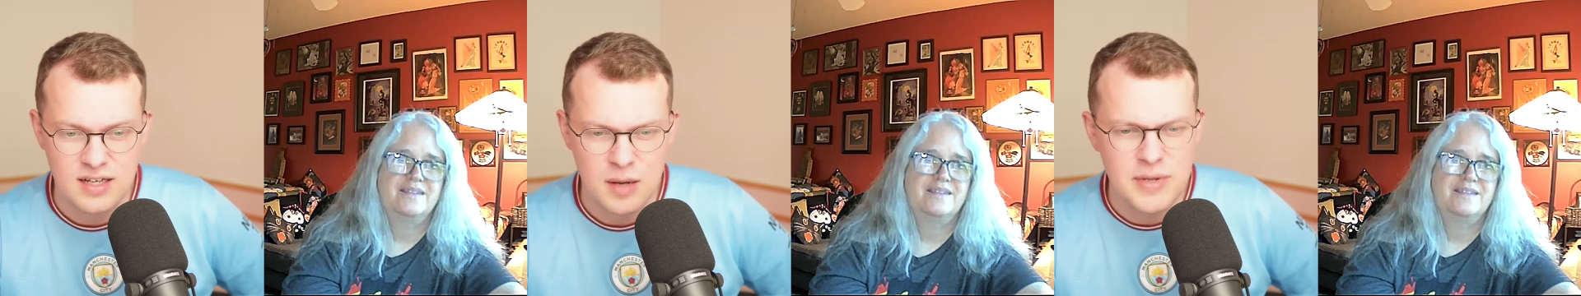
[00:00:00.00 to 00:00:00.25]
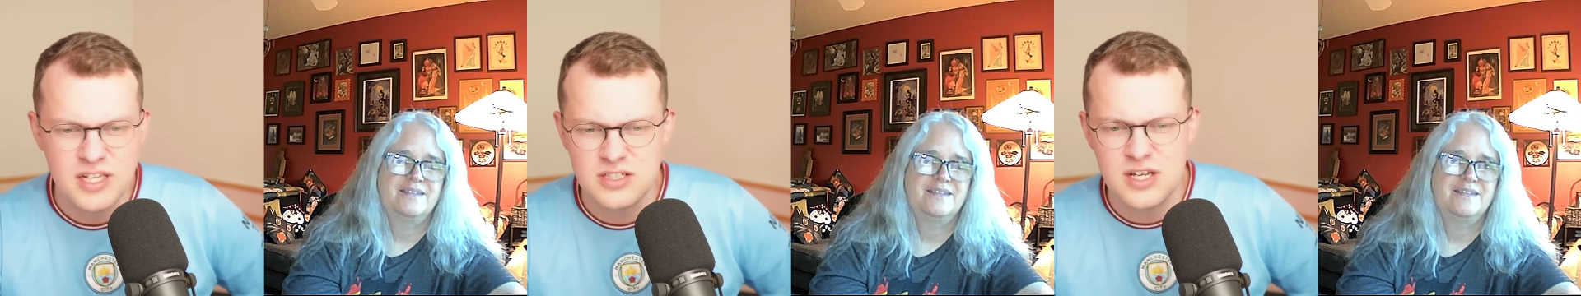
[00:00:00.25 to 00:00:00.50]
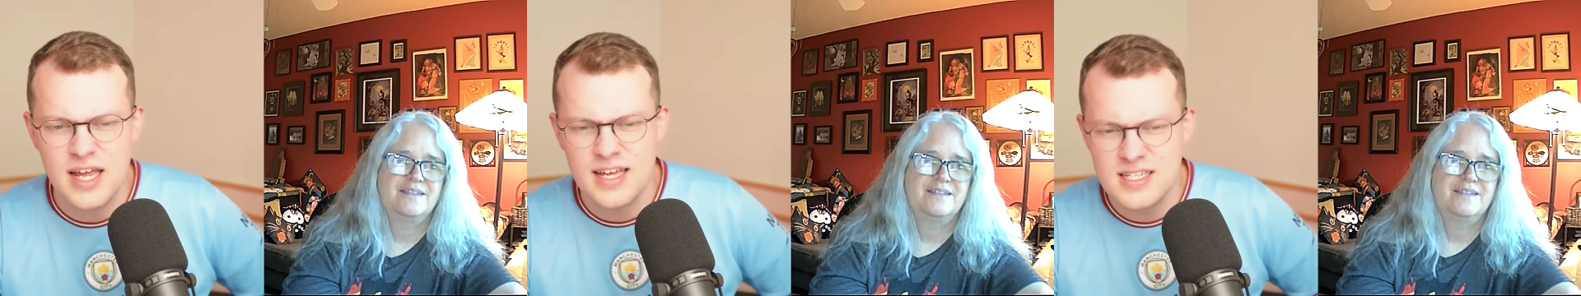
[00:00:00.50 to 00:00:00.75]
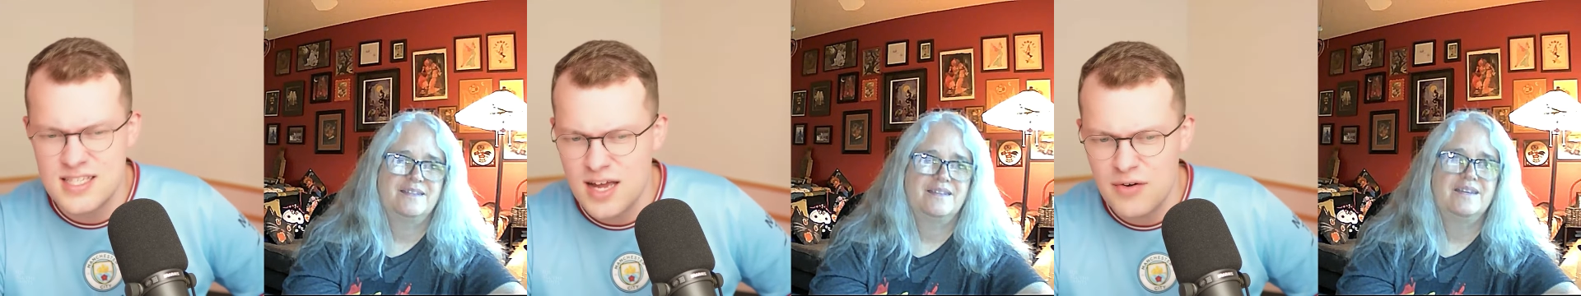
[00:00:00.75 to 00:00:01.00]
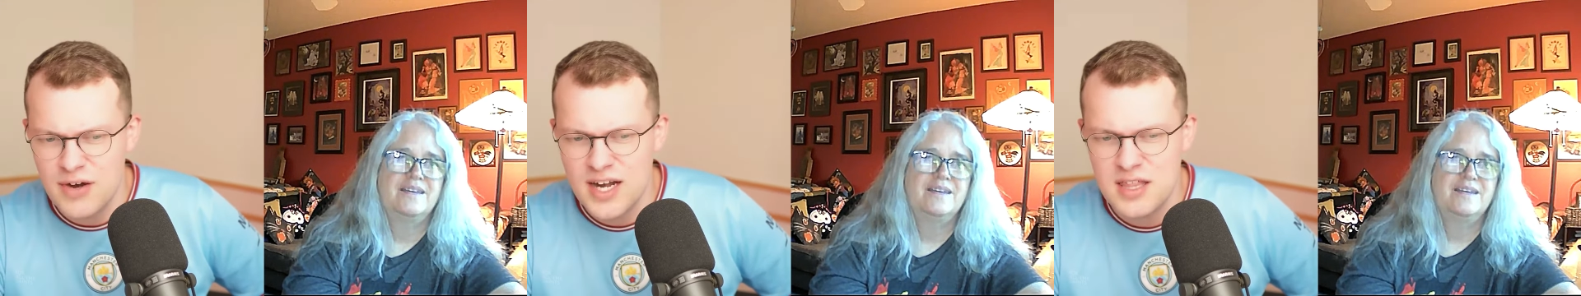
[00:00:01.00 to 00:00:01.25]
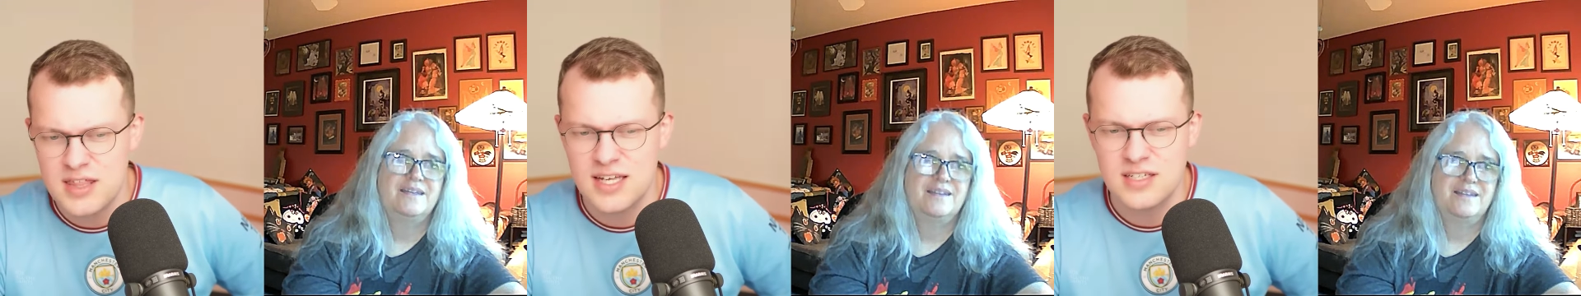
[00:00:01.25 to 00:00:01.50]
Speaker 1: I mean, is there
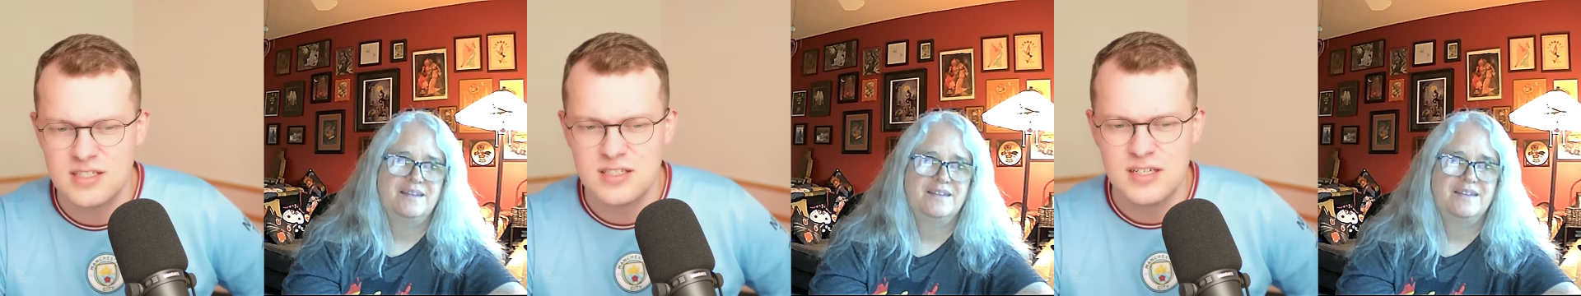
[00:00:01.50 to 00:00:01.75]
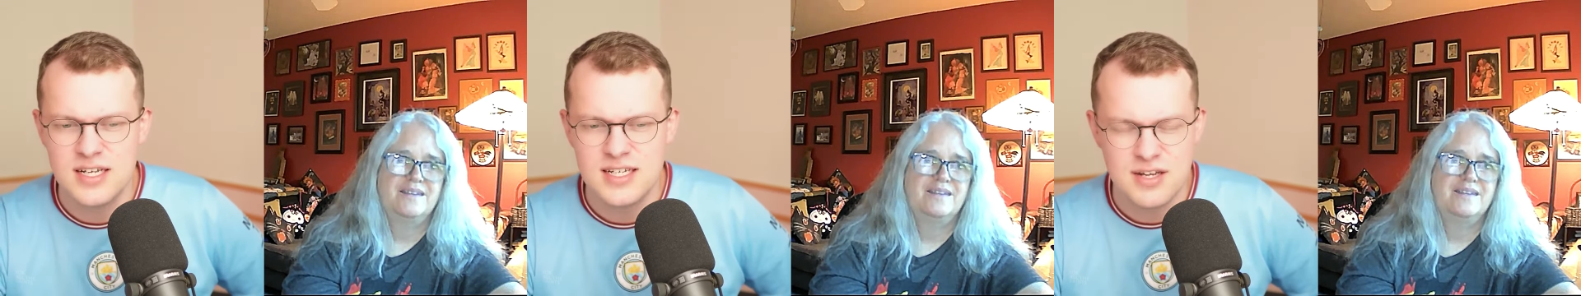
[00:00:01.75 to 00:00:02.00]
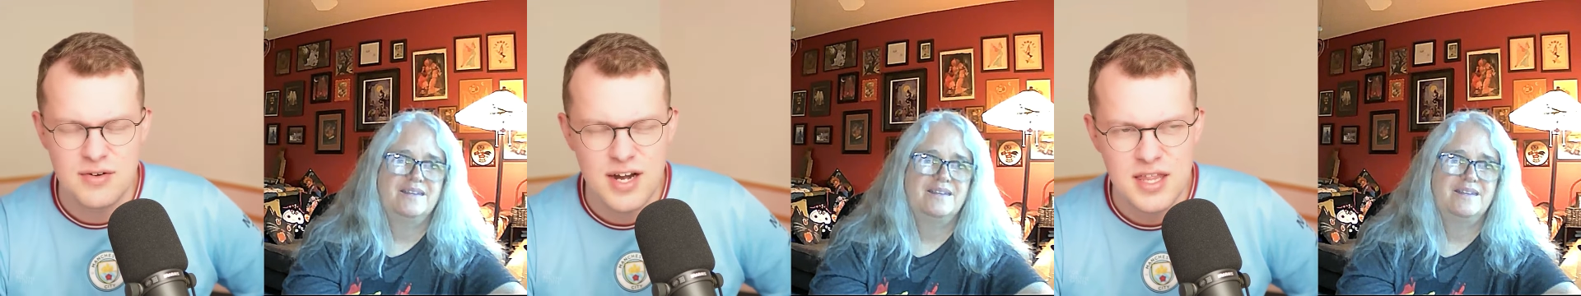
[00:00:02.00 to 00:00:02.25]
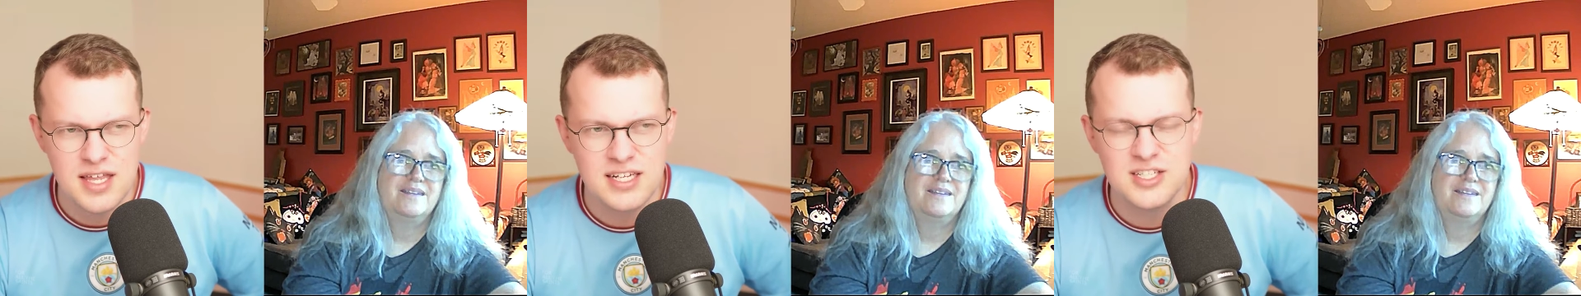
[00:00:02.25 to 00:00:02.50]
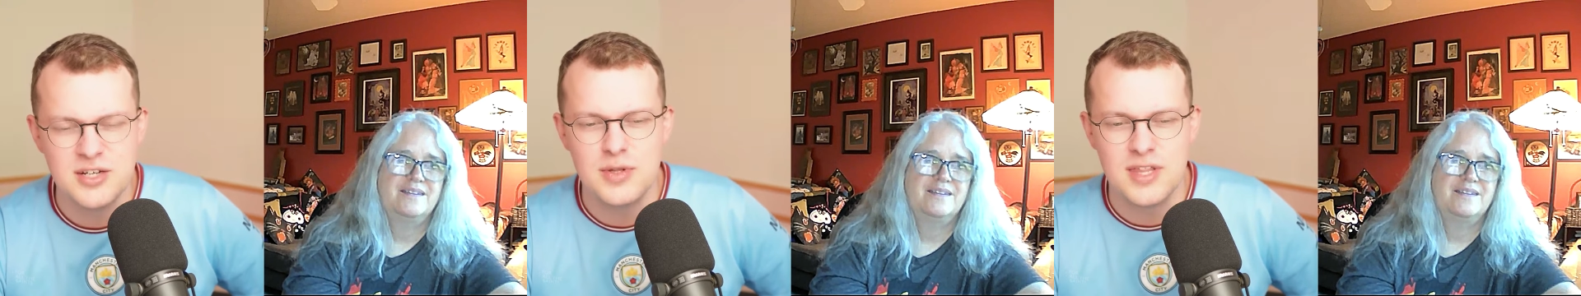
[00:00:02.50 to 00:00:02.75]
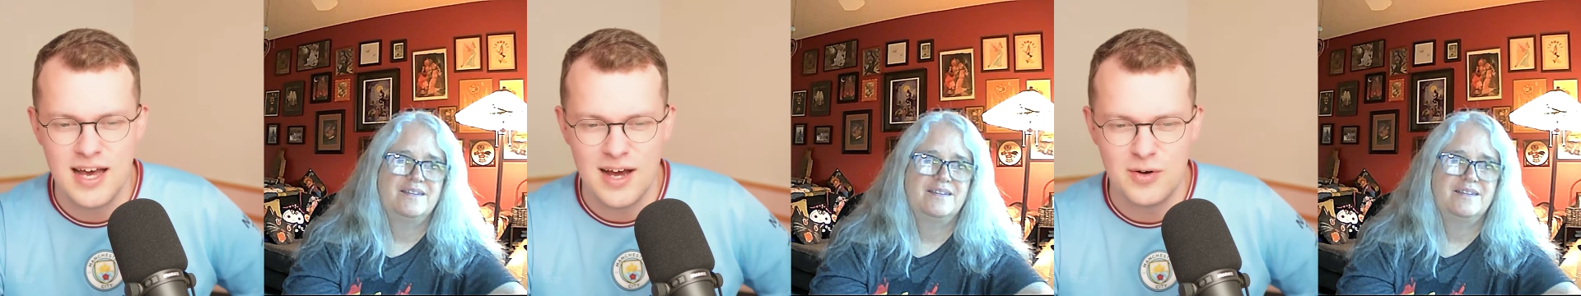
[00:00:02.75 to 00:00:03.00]
anything is there anything to
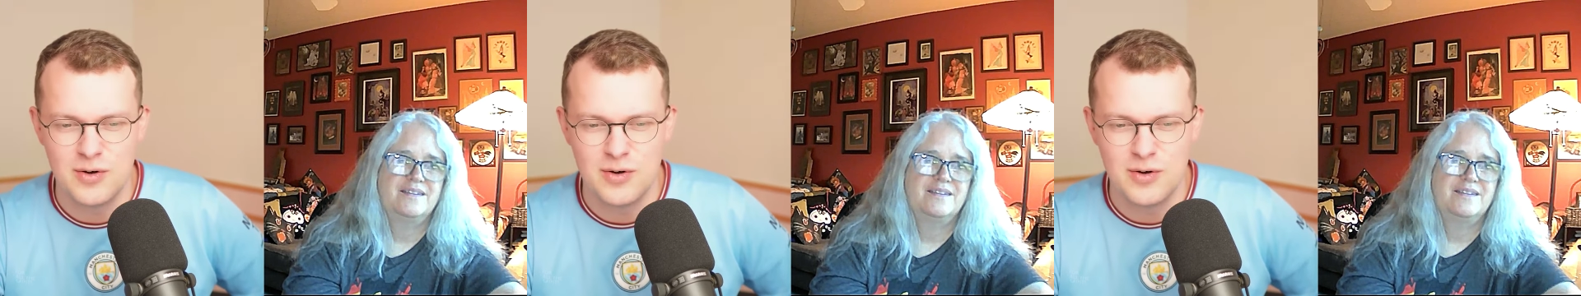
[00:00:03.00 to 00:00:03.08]
that,